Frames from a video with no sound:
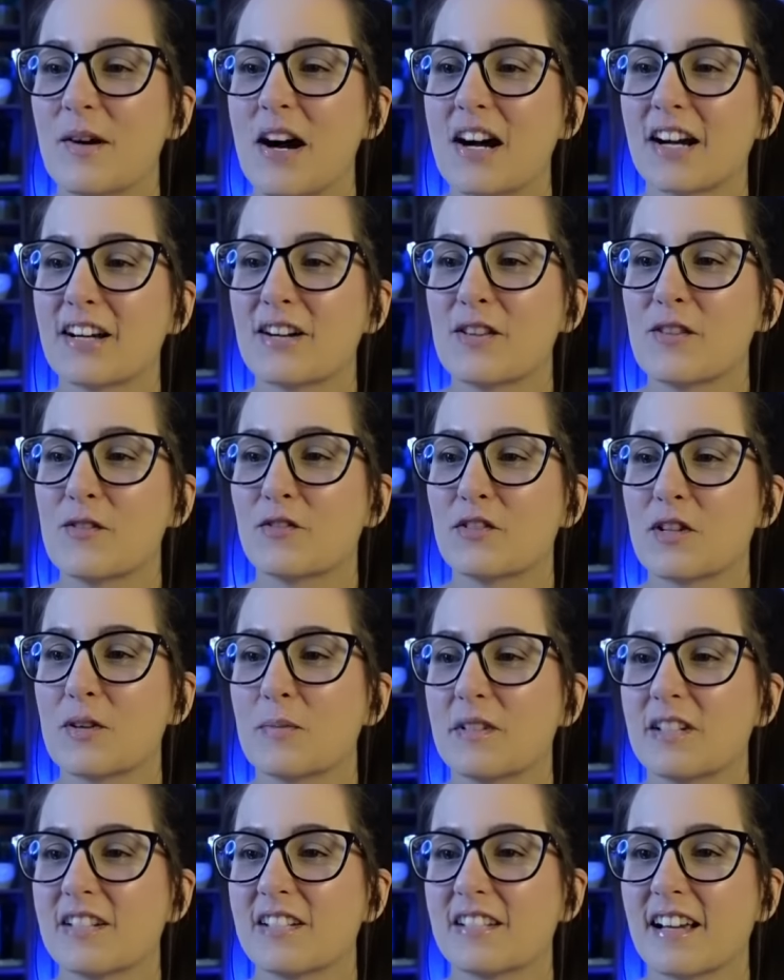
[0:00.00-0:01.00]
Walking into
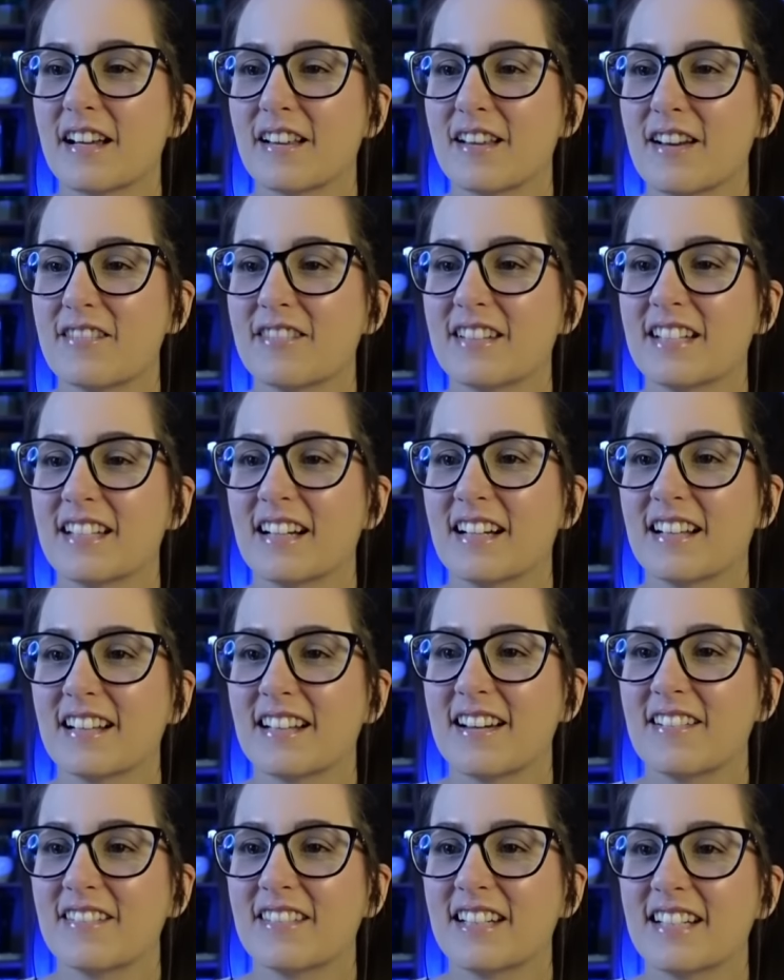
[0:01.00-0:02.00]
flippers. I love it. I
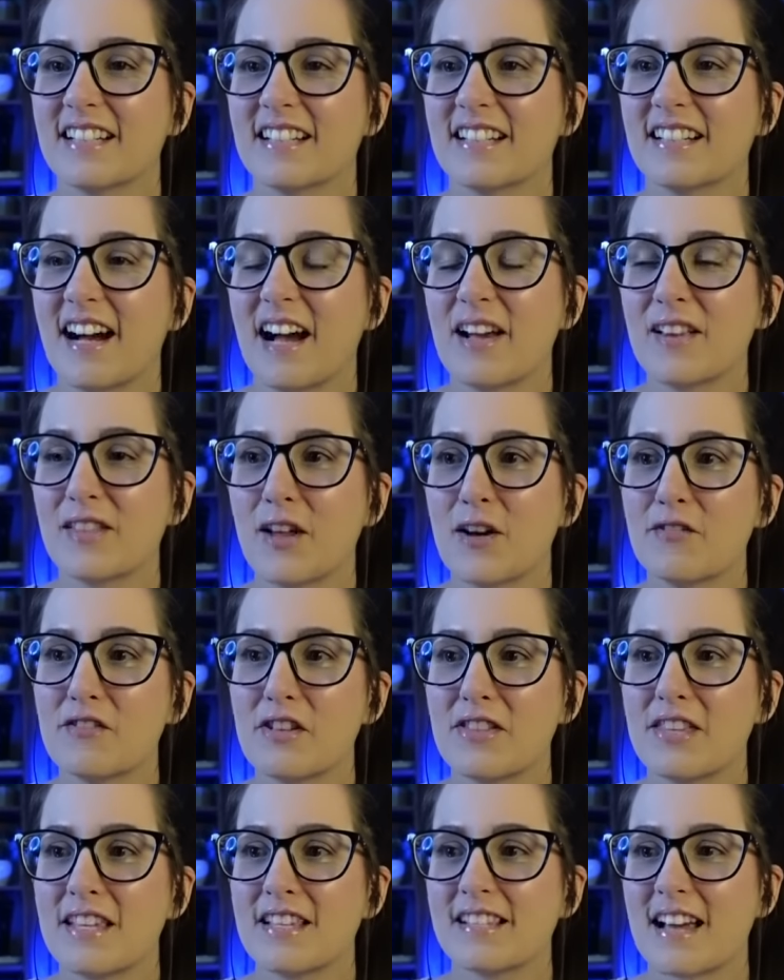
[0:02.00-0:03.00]
love it. I love
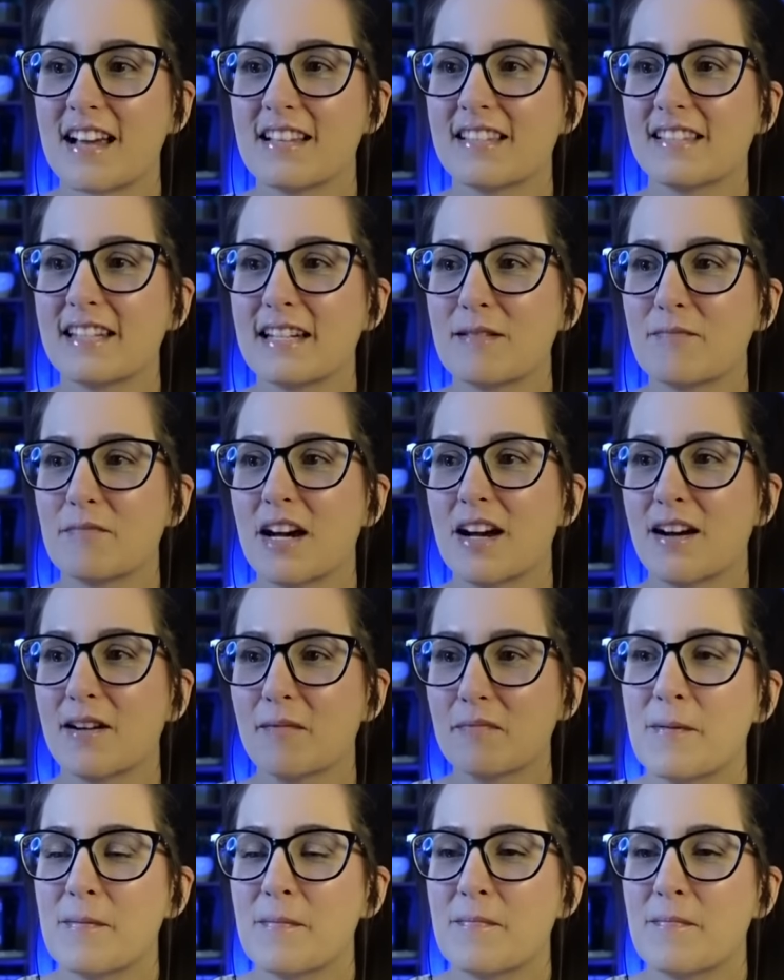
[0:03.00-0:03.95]
that these guys teamed up.